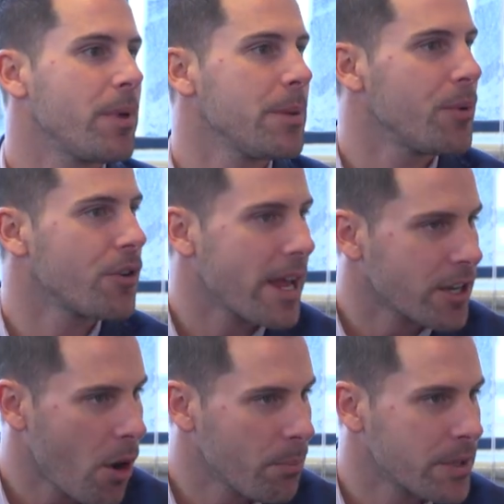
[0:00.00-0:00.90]
People
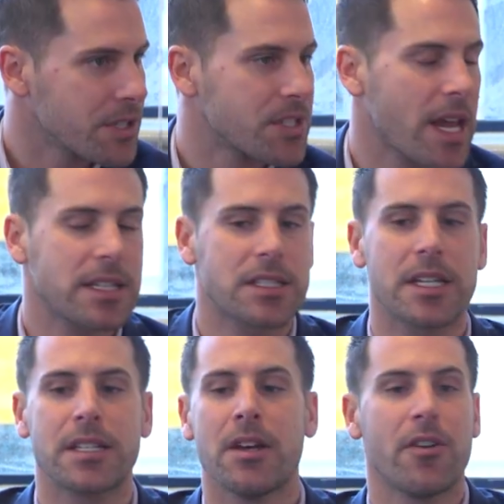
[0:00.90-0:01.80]
get
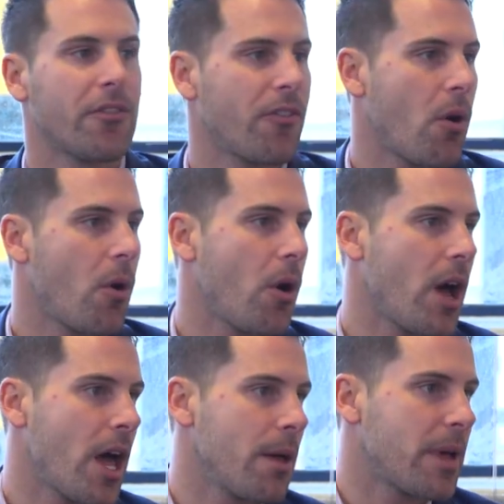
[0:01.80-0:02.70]
compensated for
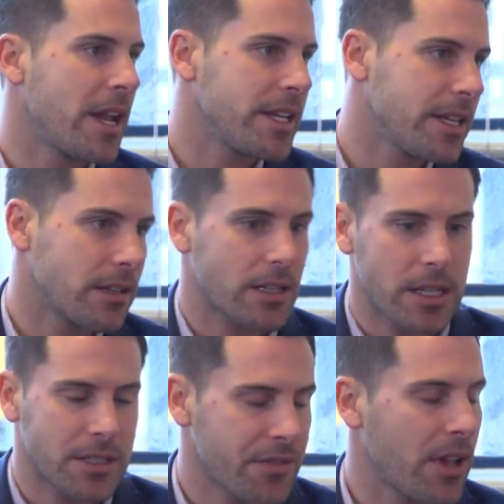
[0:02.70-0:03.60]
any
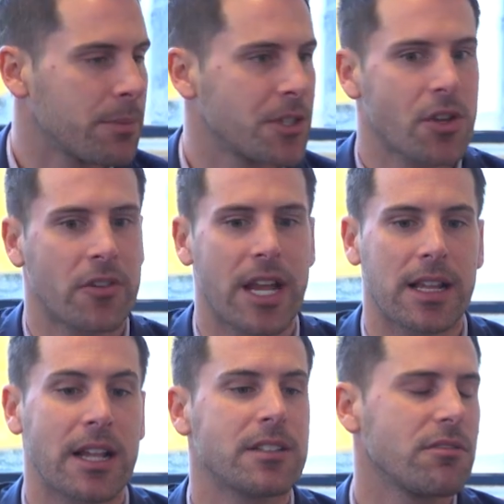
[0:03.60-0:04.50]
developments on their
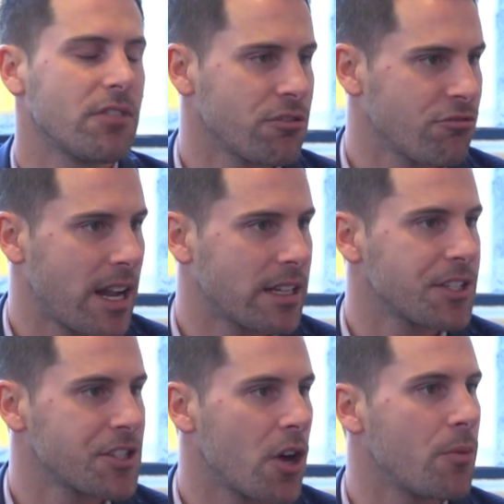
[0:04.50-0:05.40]
land, and rightly
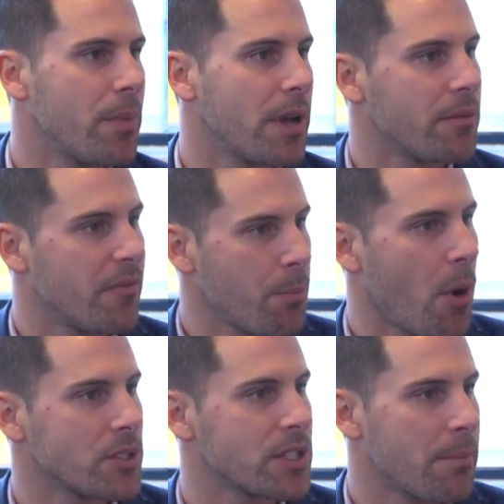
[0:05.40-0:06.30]
so. But the
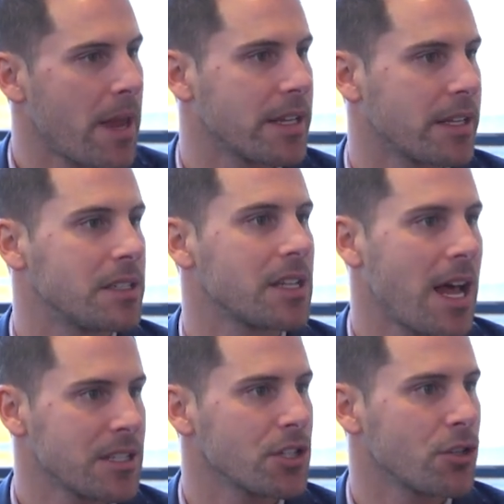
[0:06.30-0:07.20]
point I'm making is,
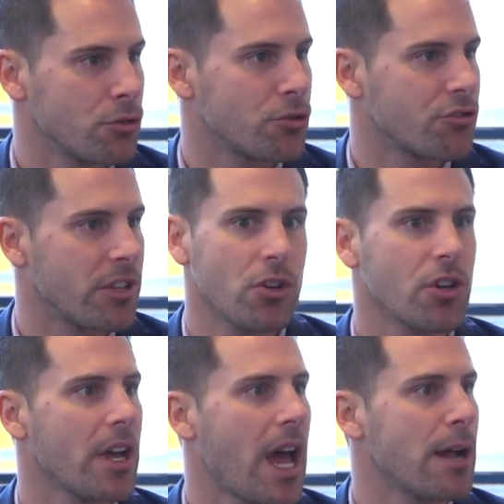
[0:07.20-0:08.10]
as a country,
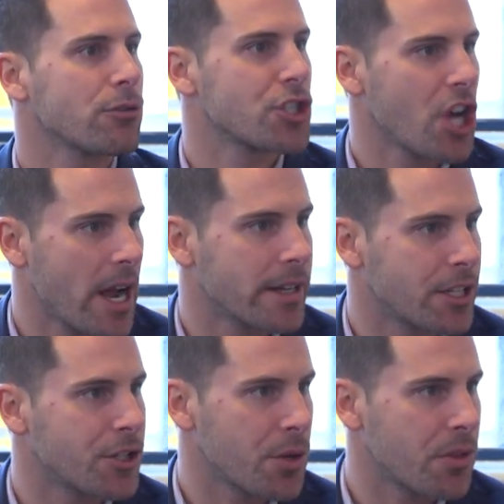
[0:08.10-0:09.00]
look at how
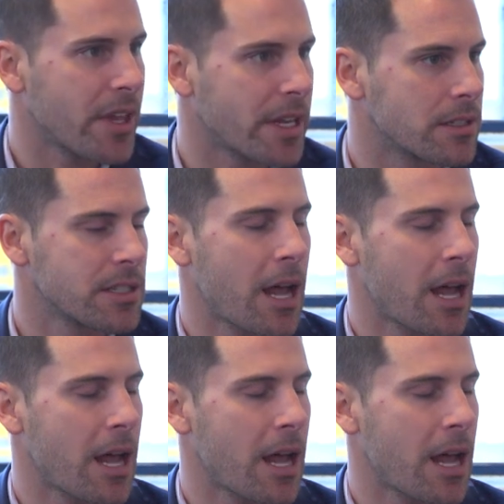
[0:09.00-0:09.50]
China do things.